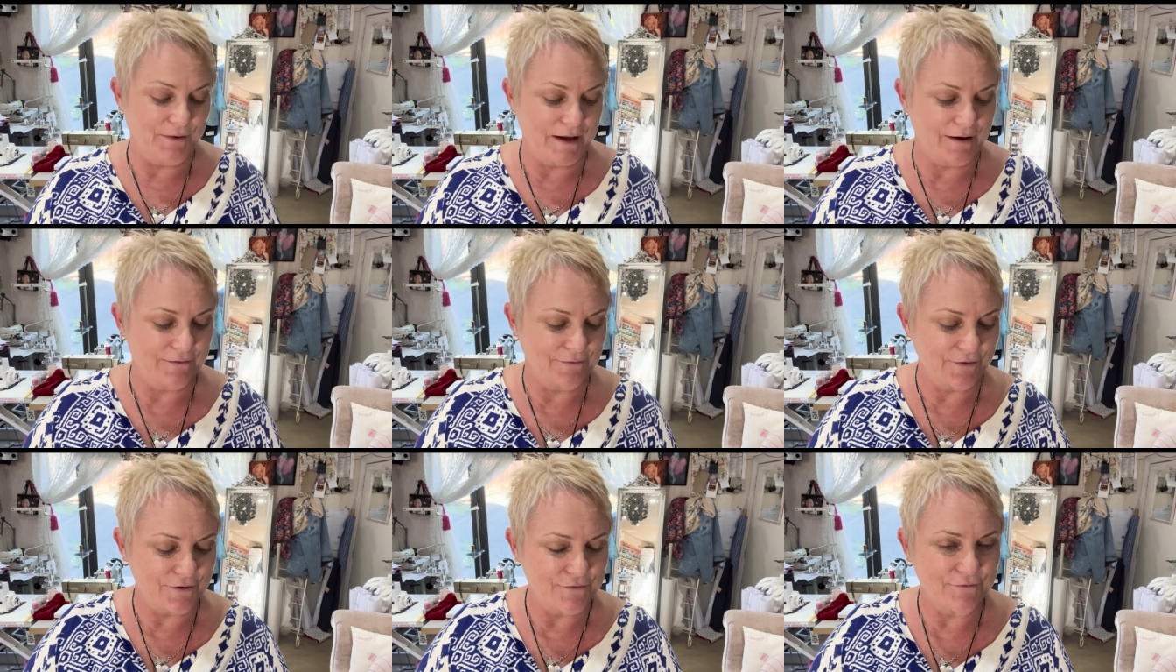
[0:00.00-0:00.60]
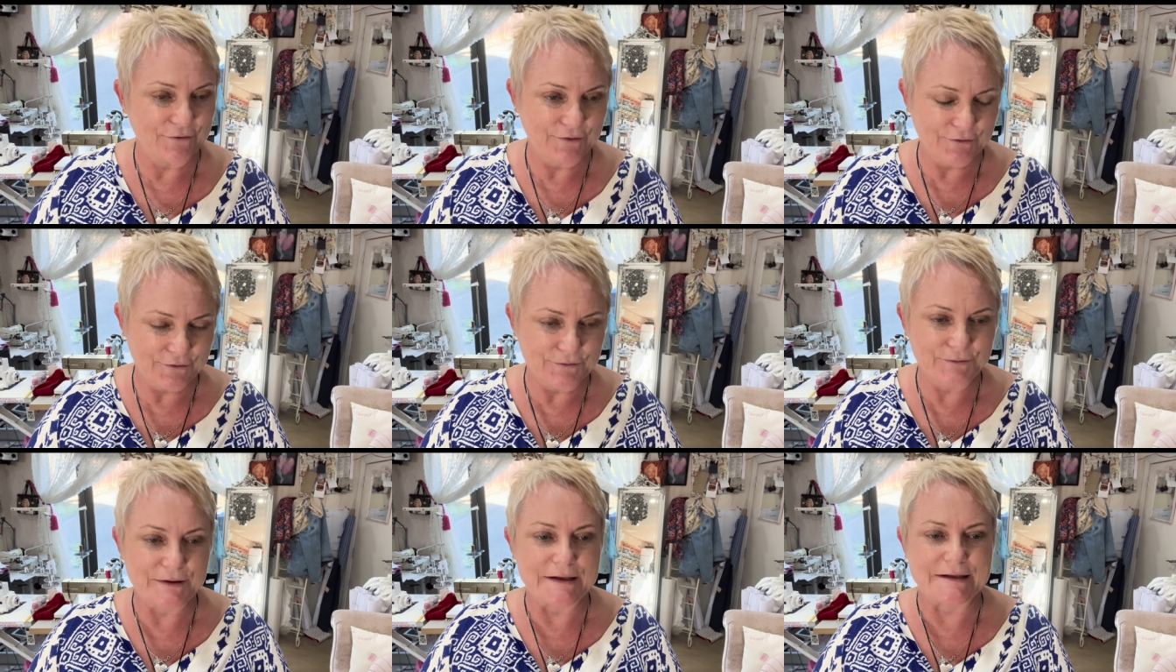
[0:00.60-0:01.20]
Now, So
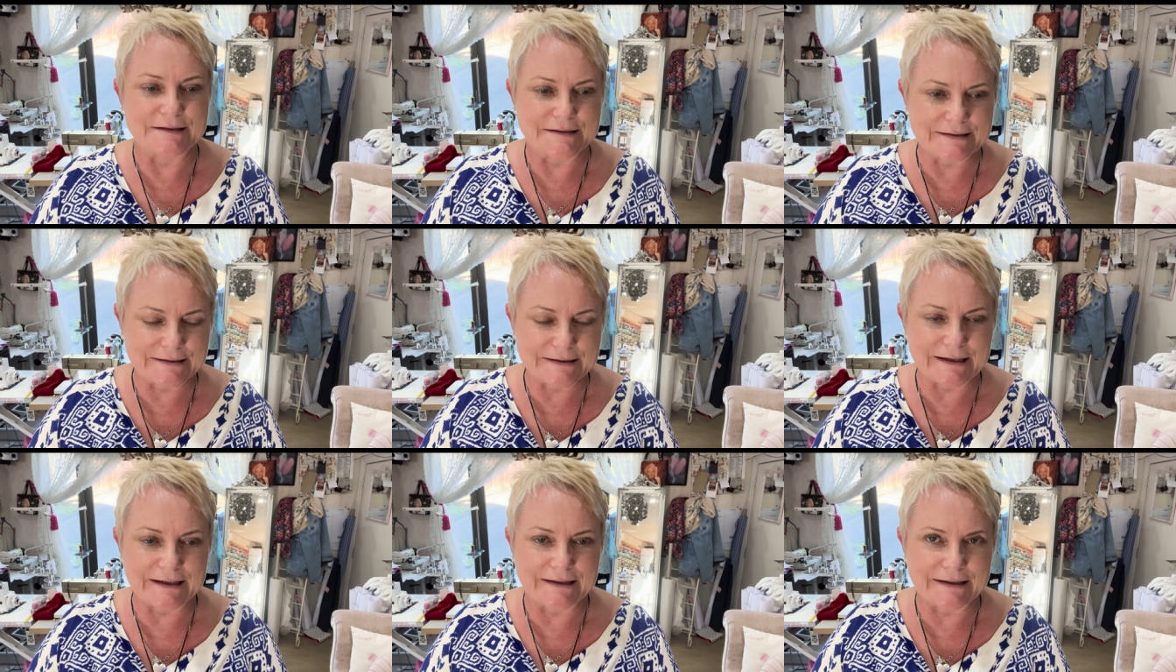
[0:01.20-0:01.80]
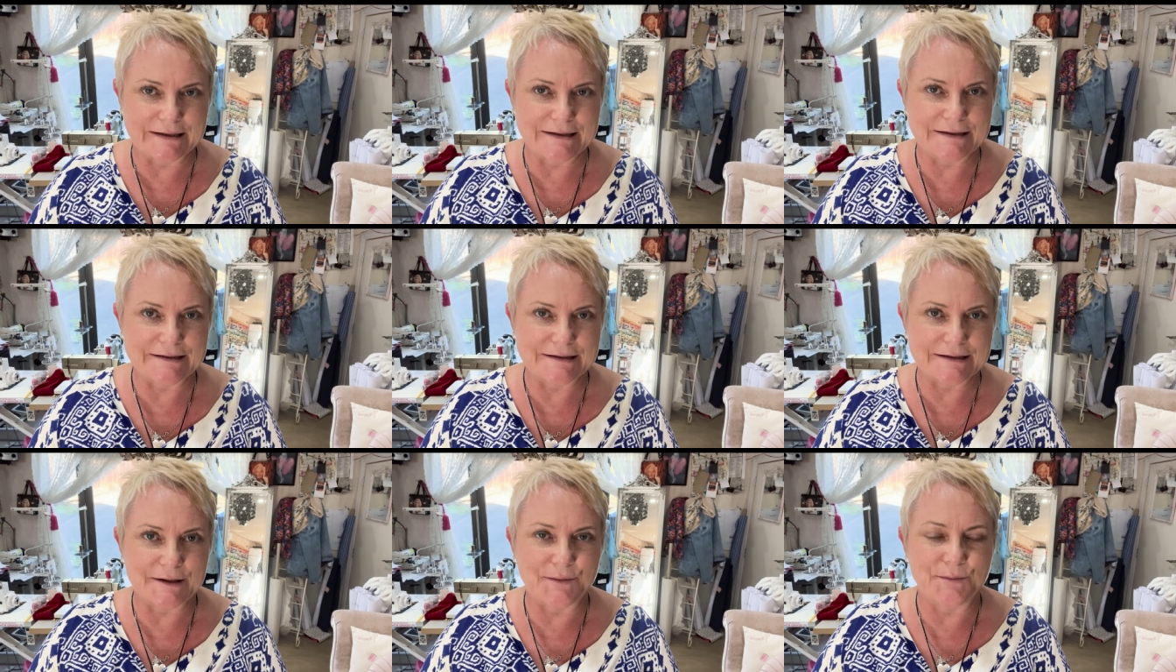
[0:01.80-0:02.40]
Frugal is
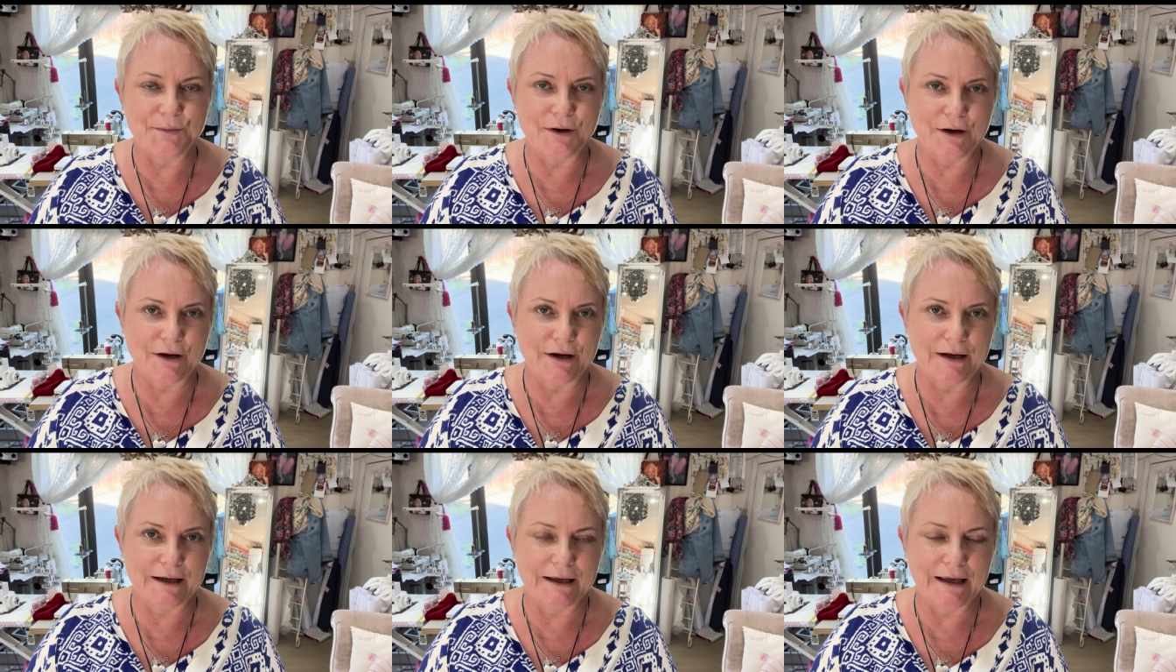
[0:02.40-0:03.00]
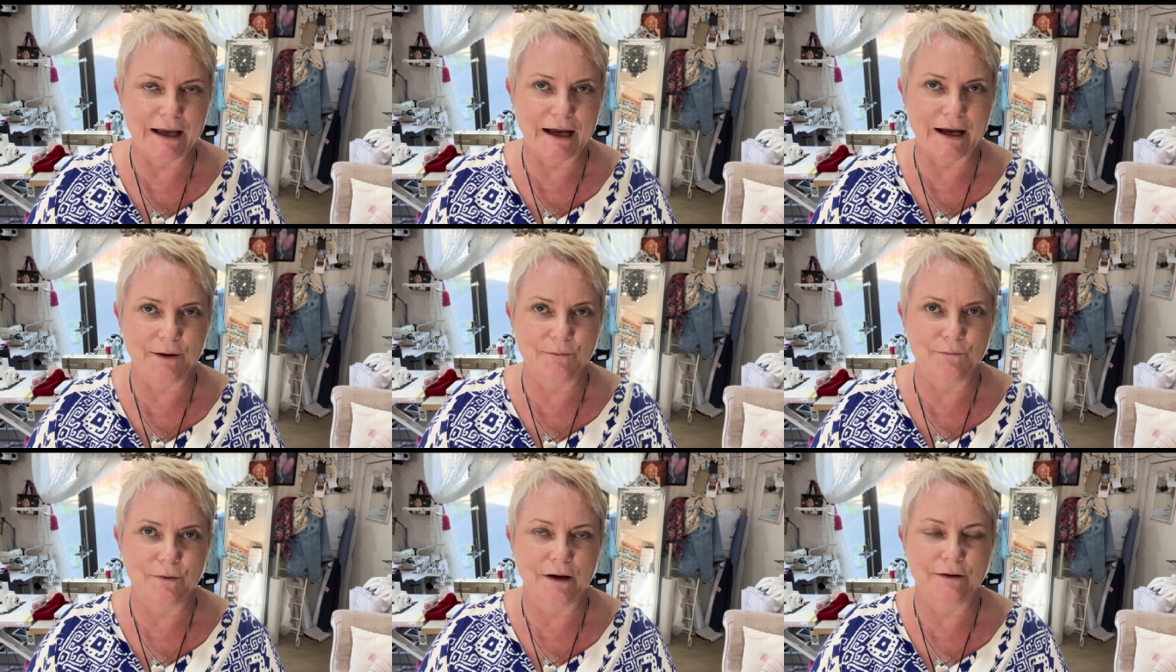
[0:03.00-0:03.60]
started by,
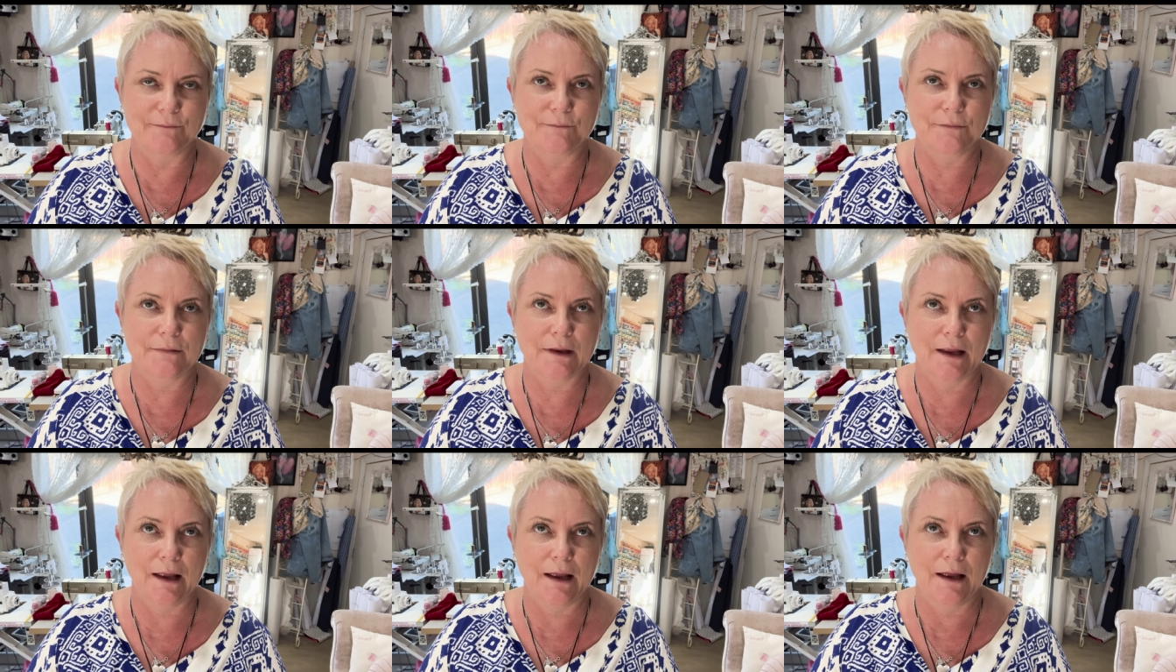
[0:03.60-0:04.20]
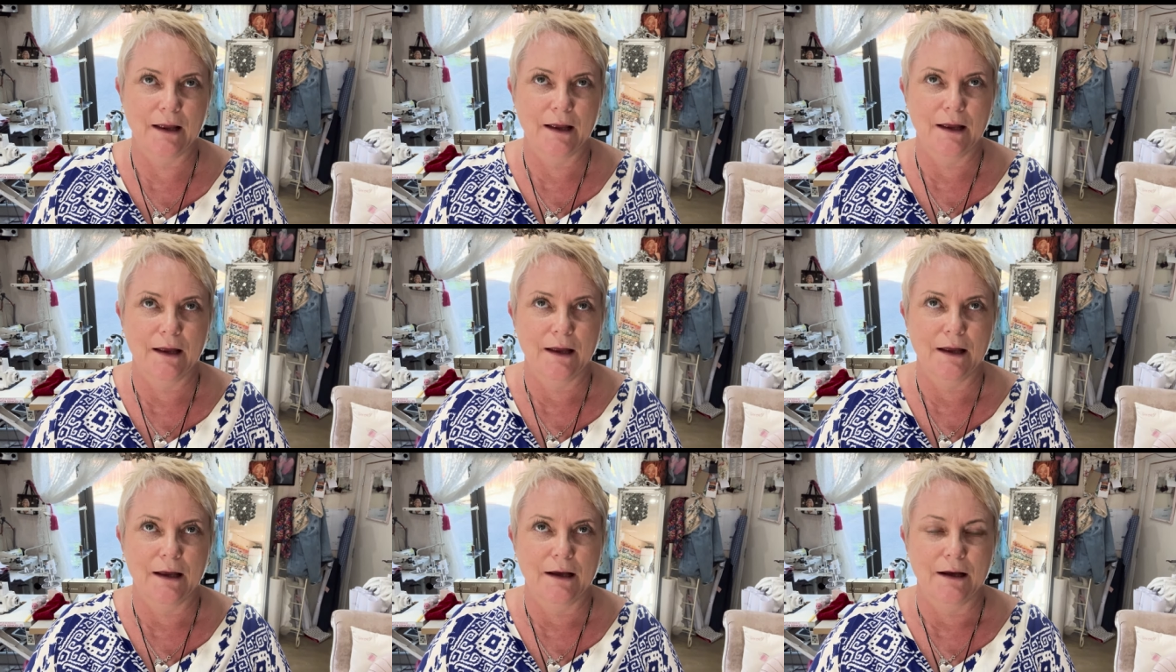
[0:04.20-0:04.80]

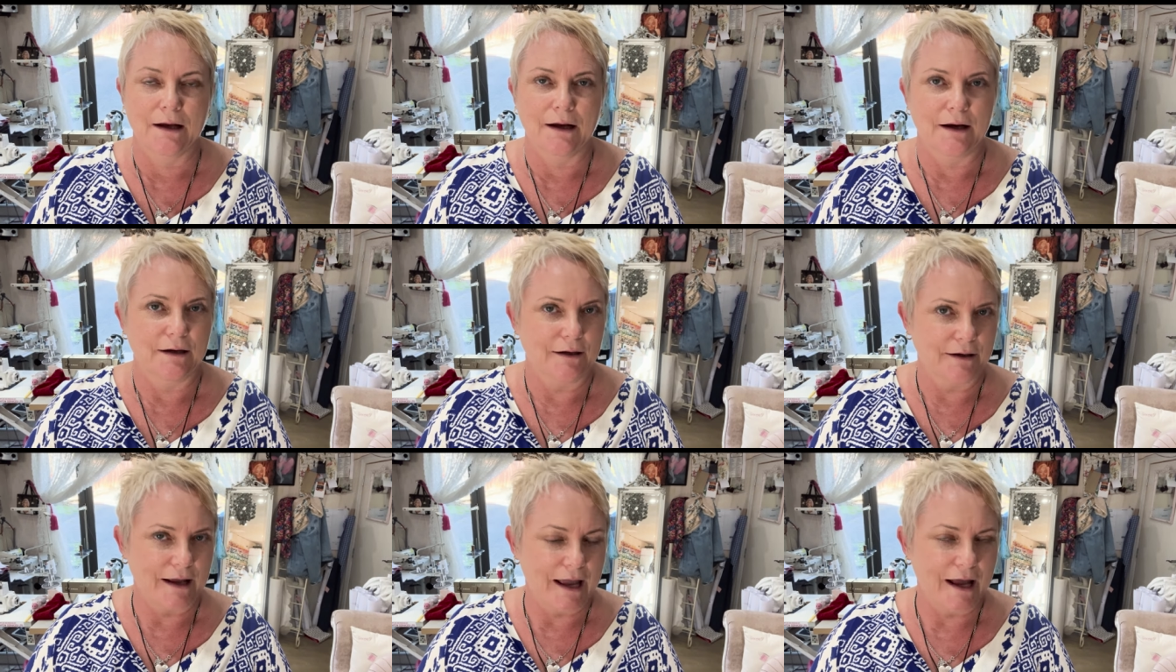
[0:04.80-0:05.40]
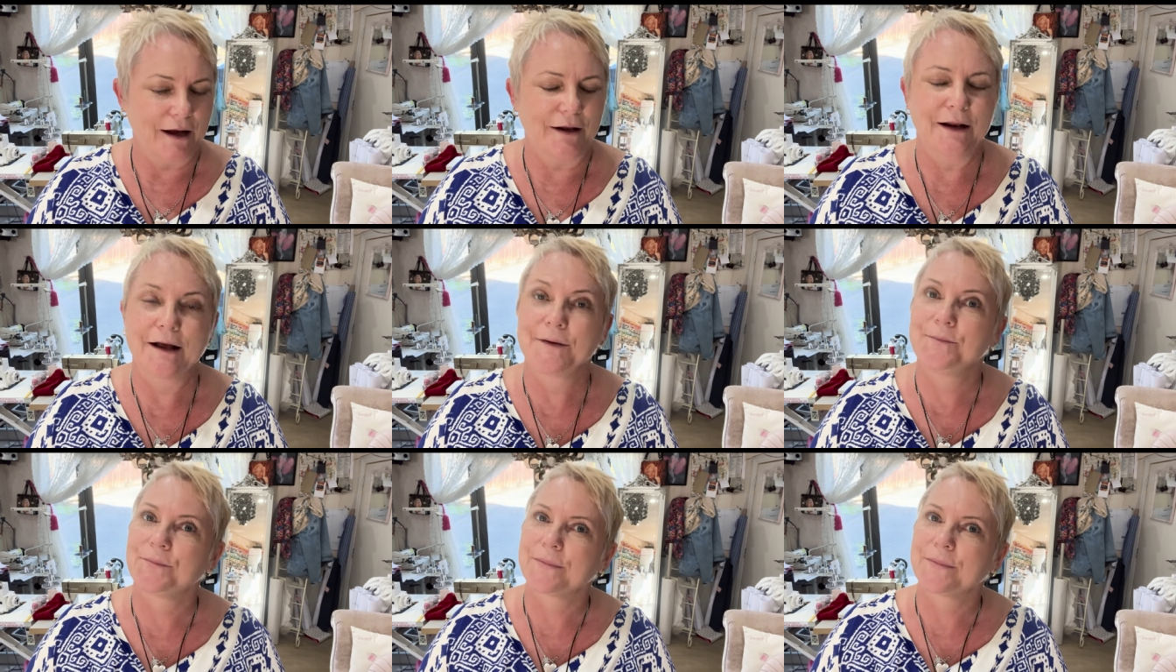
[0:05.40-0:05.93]
I don't know how,